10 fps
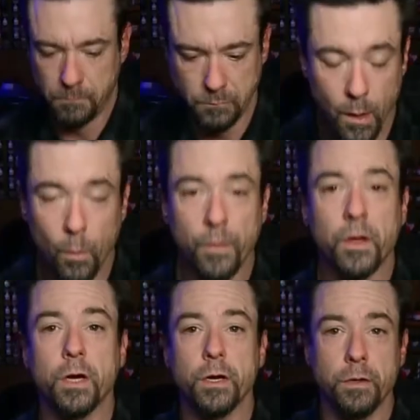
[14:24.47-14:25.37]
Well, the good
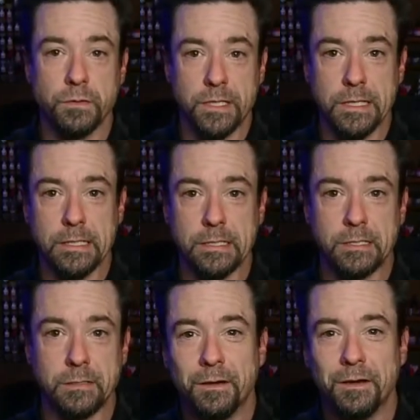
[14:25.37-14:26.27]
news is
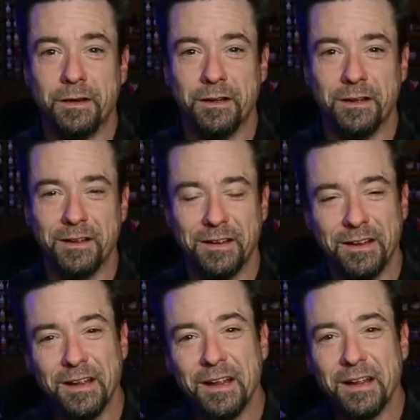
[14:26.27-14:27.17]

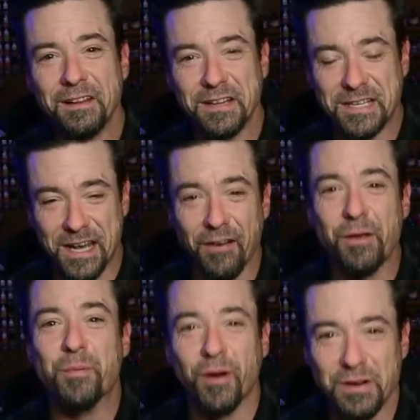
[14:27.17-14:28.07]
the scary
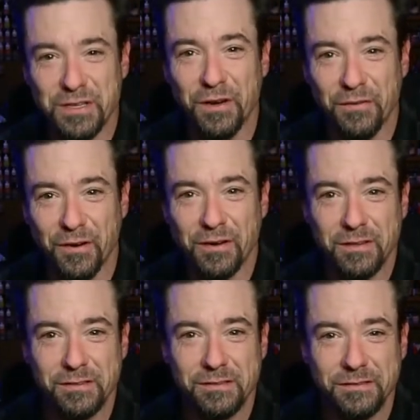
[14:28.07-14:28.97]
part's over,
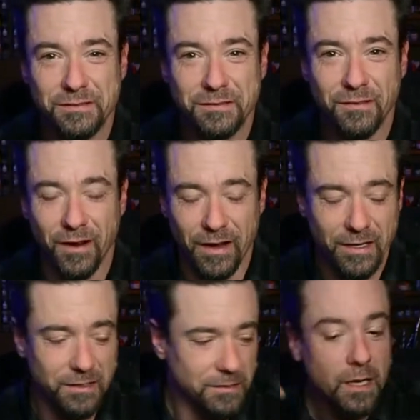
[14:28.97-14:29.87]
right?
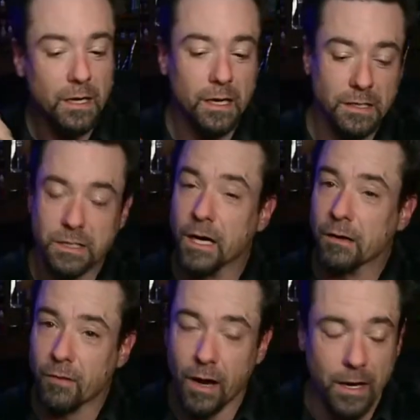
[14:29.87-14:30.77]
It's cut
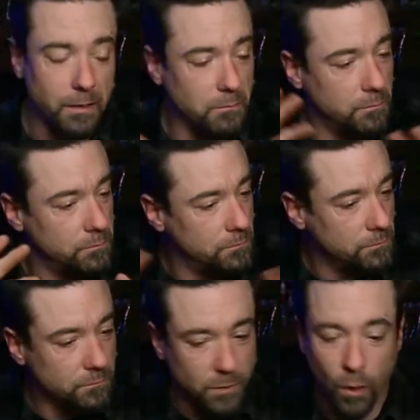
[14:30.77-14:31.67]
right, the
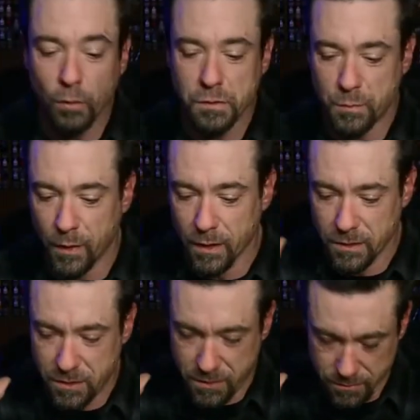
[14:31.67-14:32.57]
holes are punched,
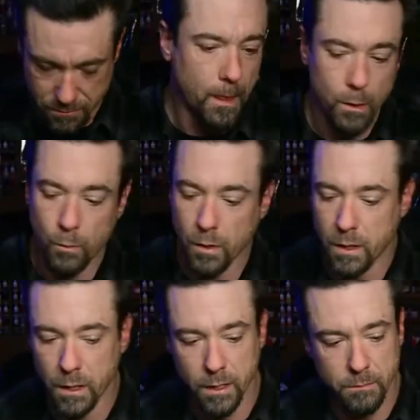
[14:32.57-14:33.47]
we're good.
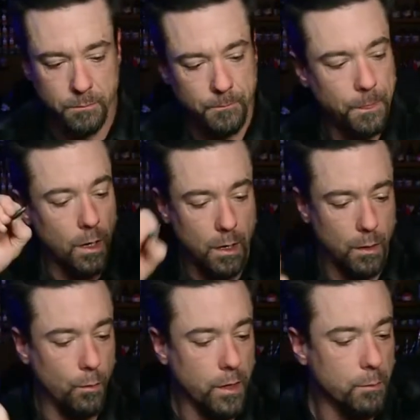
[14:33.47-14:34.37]
We can
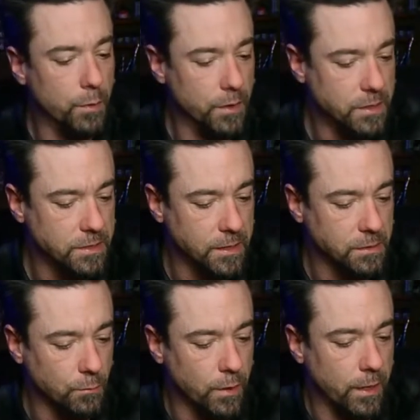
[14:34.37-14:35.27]
put these things away.
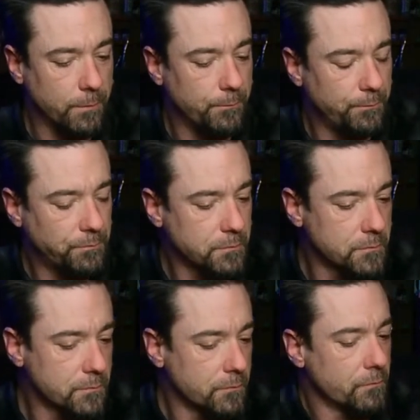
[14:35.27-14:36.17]

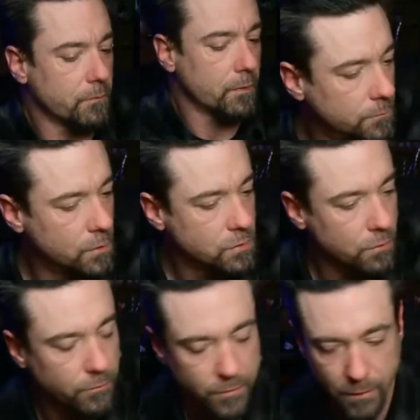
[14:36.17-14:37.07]
Those are over
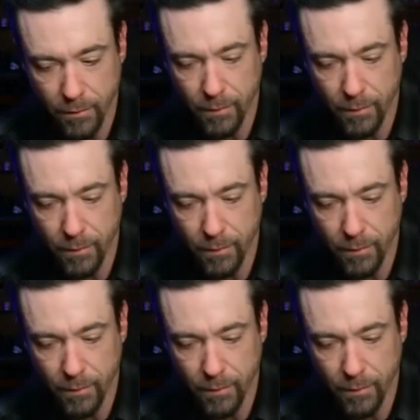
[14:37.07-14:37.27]
there now.